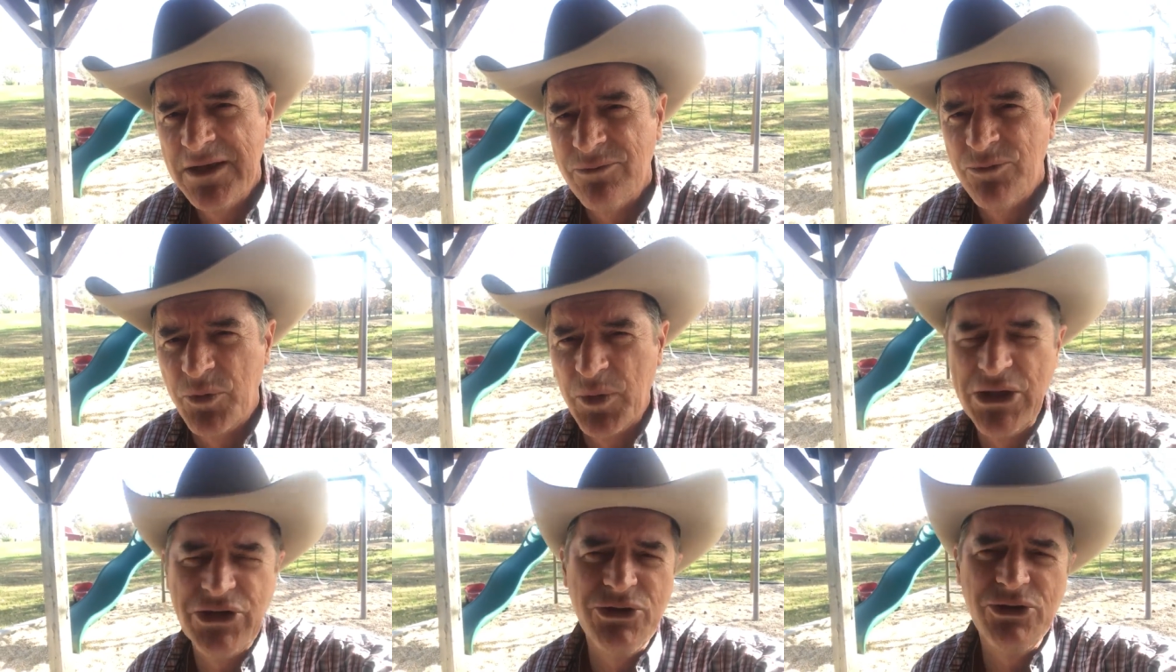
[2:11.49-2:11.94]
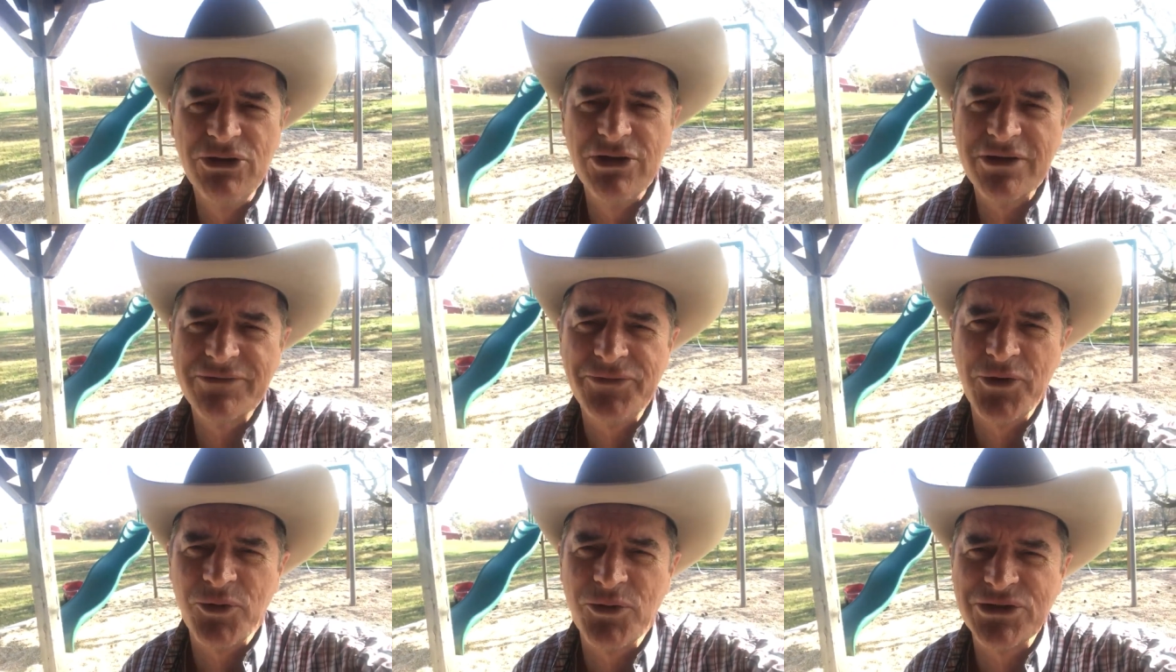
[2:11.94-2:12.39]
But we do
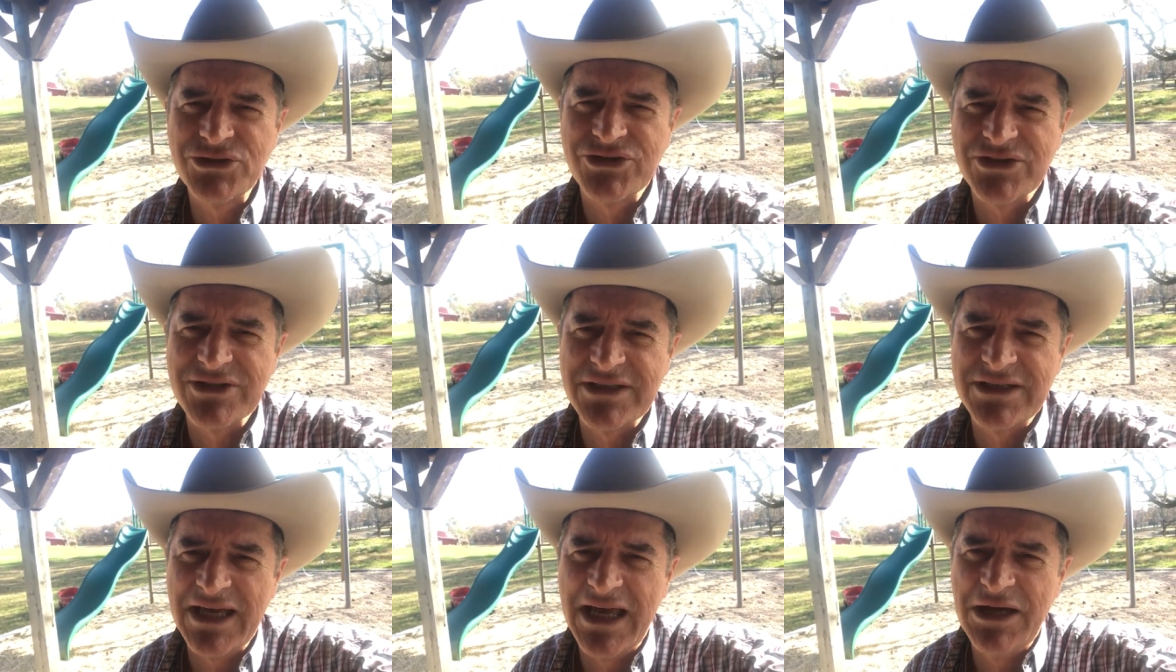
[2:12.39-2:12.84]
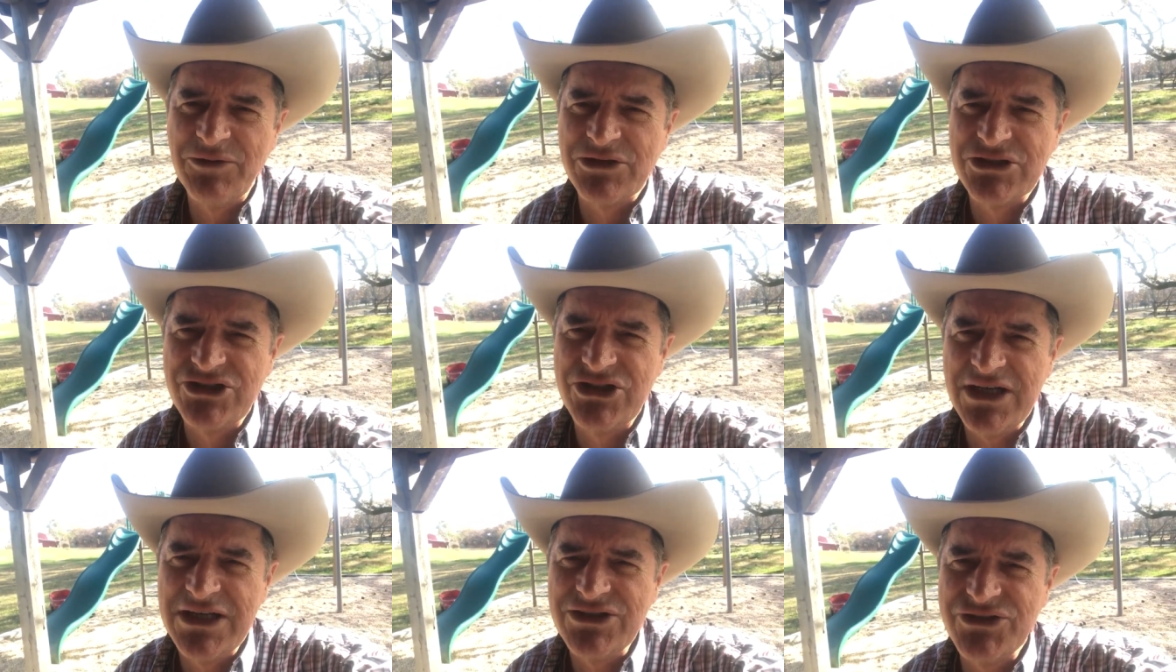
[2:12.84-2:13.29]
look forward to the day
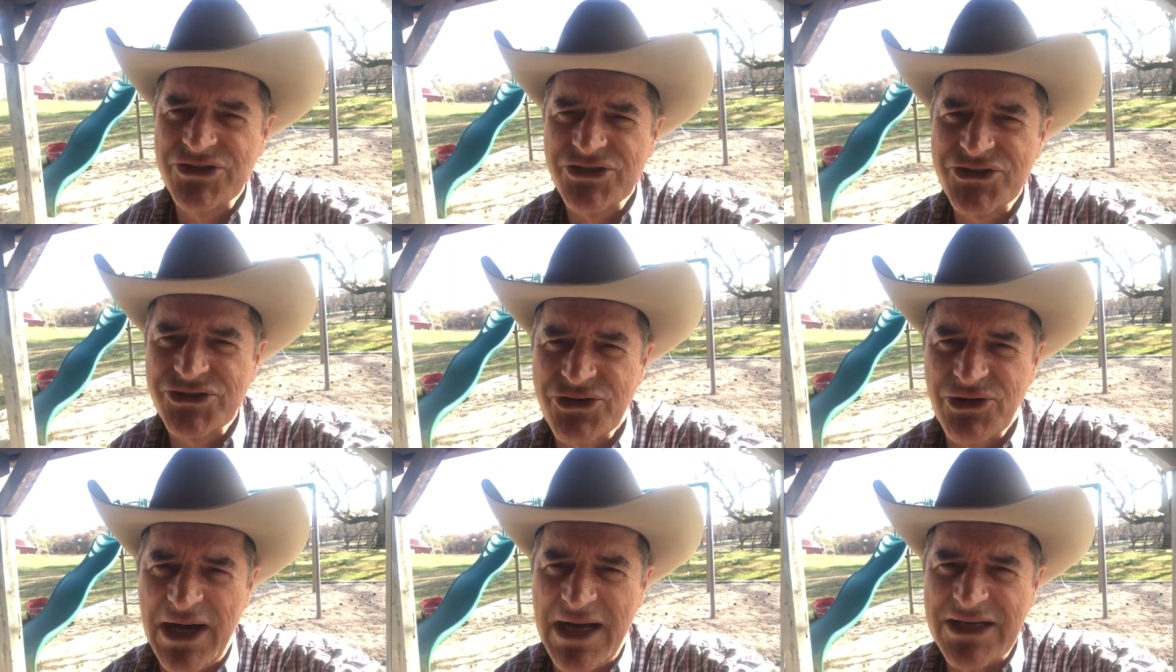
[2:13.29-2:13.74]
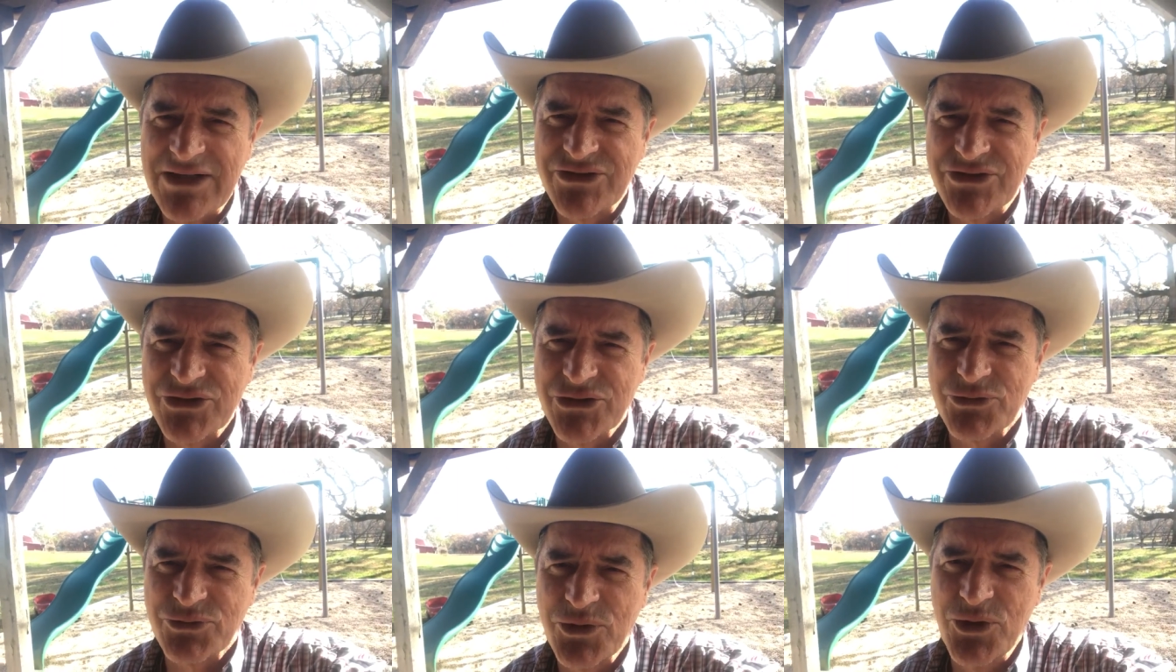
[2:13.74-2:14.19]
when Jesus
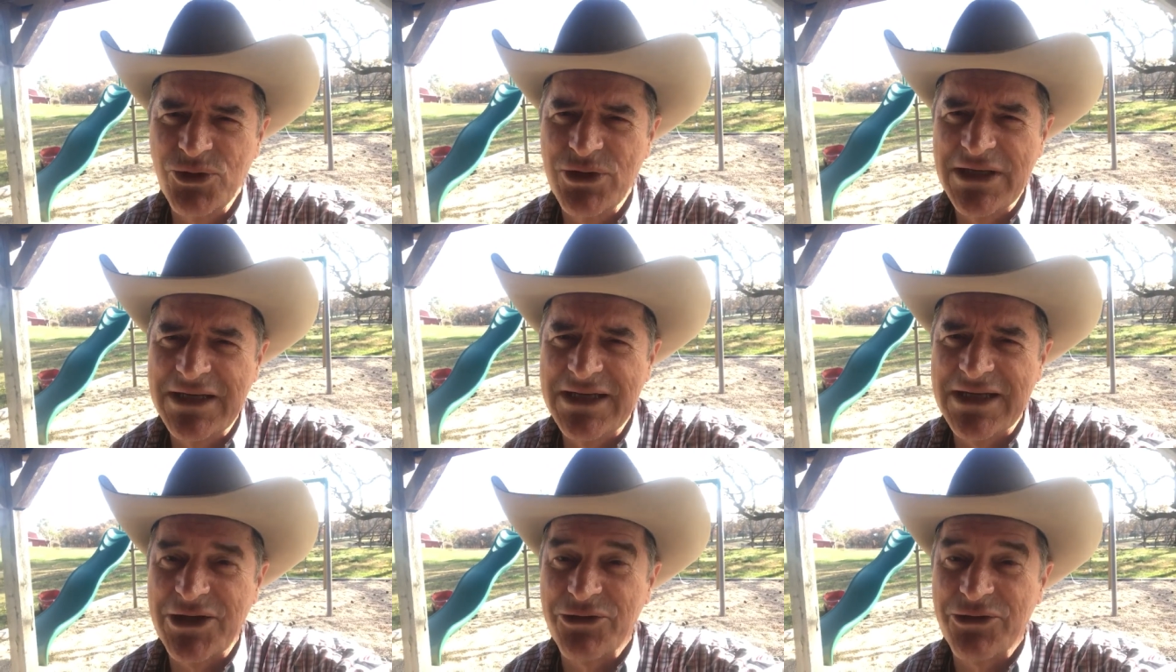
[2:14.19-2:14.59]
Christ is ruling